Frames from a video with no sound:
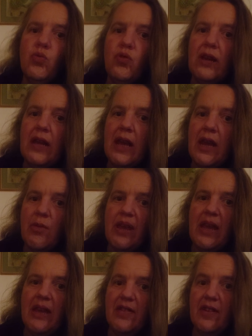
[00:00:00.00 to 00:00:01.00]
really
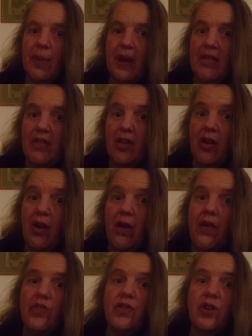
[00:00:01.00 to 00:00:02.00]
reintegrating
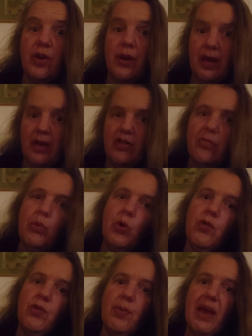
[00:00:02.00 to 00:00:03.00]
her, so going into
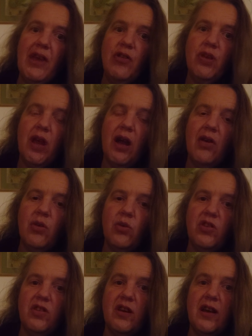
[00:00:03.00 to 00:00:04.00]
more of a matriarchal
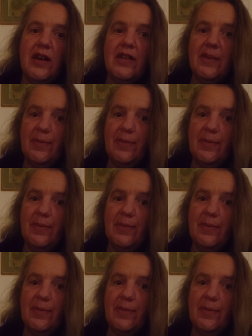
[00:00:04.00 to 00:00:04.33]
society.